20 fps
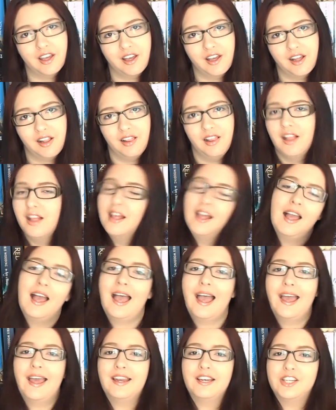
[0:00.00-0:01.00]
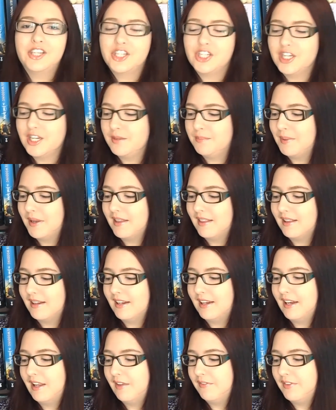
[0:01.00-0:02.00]
girl, and she
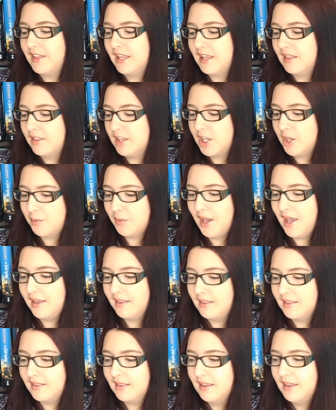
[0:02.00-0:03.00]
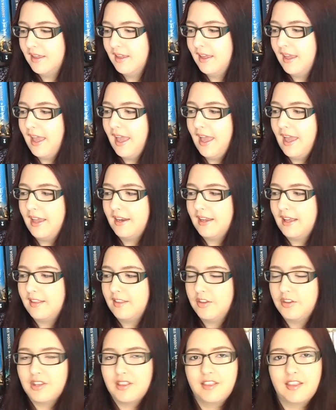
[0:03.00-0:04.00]
basically lives in the US. And
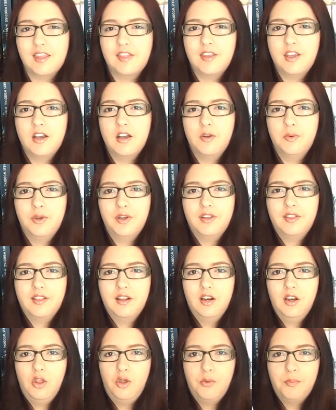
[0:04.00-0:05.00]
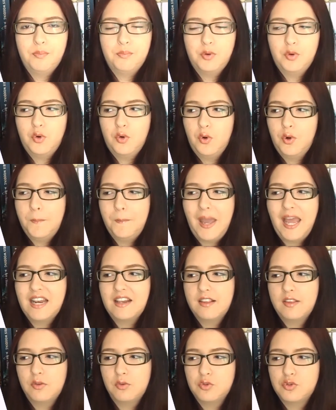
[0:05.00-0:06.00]
as you can see, the artwork's a lot more
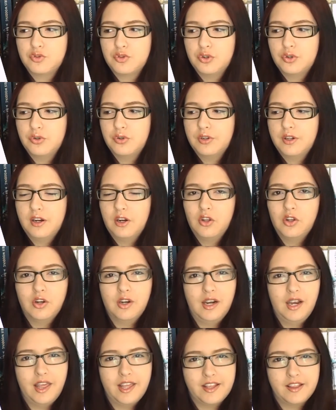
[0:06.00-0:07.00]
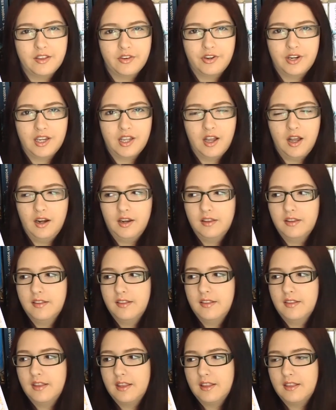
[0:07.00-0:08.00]
pencil drawn, a lot lighter in
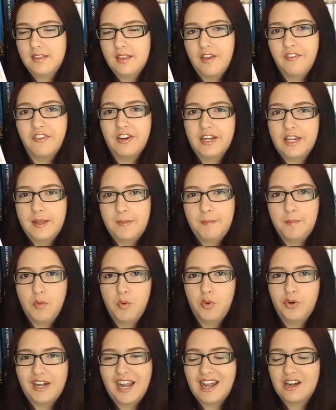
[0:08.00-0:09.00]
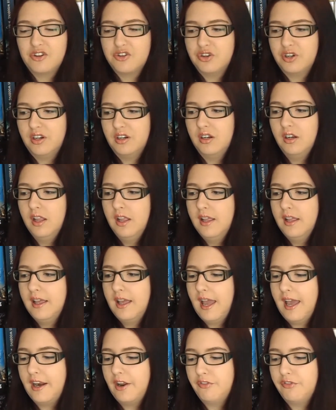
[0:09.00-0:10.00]
colours. It's definitely more natural.
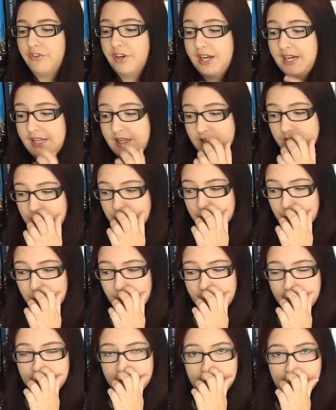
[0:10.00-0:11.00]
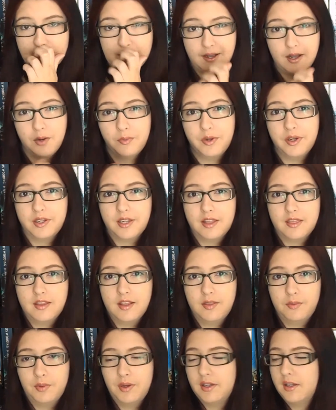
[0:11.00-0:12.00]
And I really enjoyed the artwork in
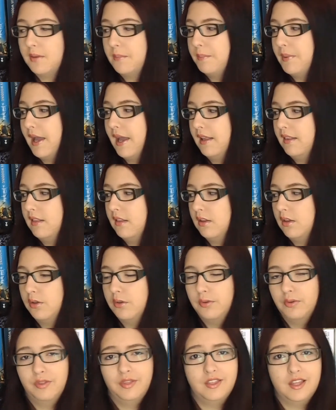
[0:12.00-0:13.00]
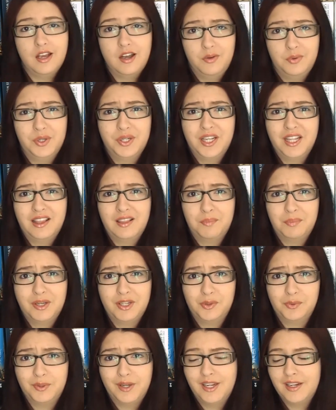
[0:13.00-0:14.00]
this one compared to the artwork in
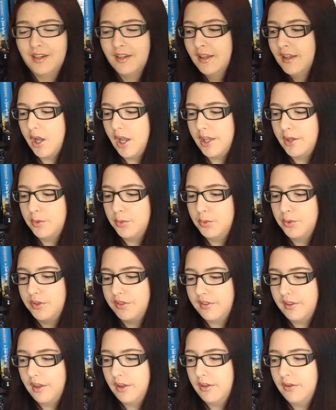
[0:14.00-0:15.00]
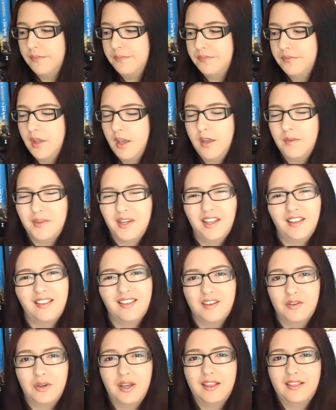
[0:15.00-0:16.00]
Spider-Gwen. It
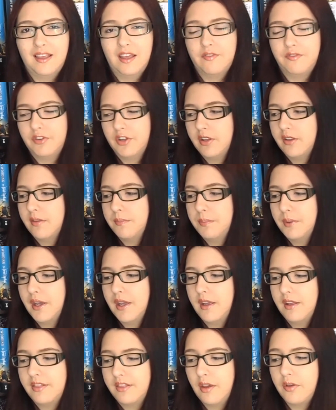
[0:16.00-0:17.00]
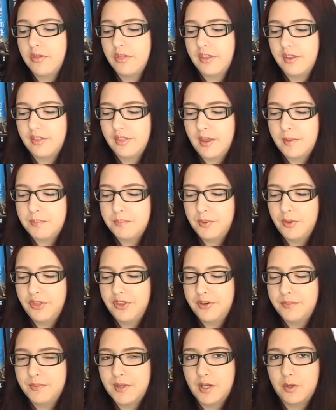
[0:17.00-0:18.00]
still has adverts, but I don't think they
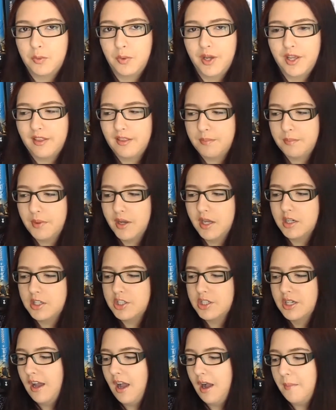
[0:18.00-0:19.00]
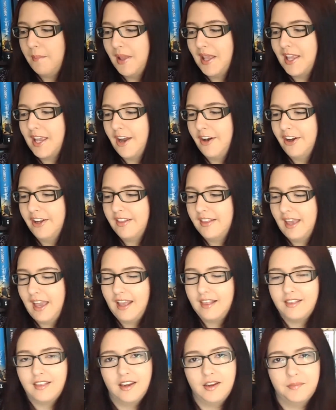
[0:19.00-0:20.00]
bothered me quite as much. Our main character
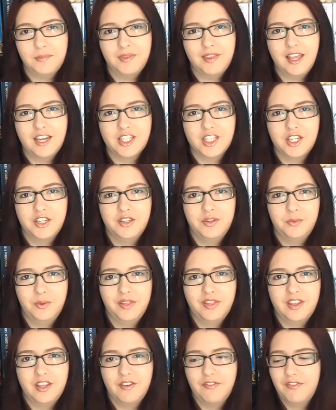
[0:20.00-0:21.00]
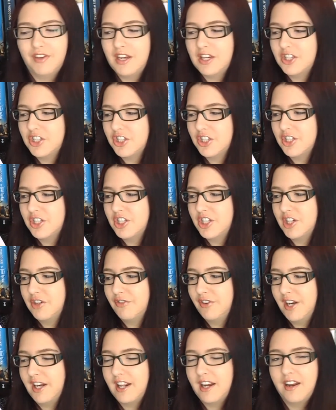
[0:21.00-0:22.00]
has an obsession with the Avengers. She
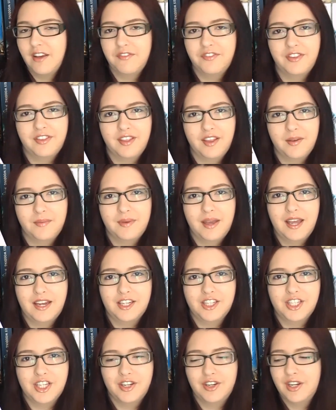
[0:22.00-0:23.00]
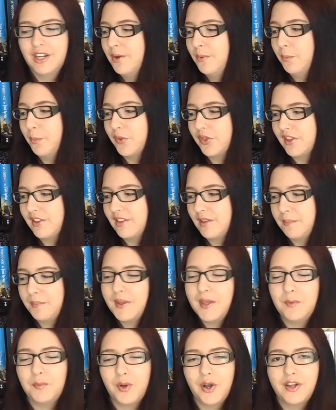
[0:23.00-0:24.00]
really loves them and she wants to
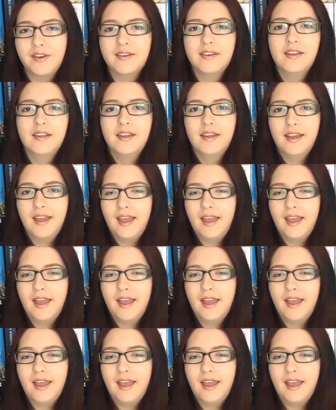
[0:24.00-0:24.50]
be one.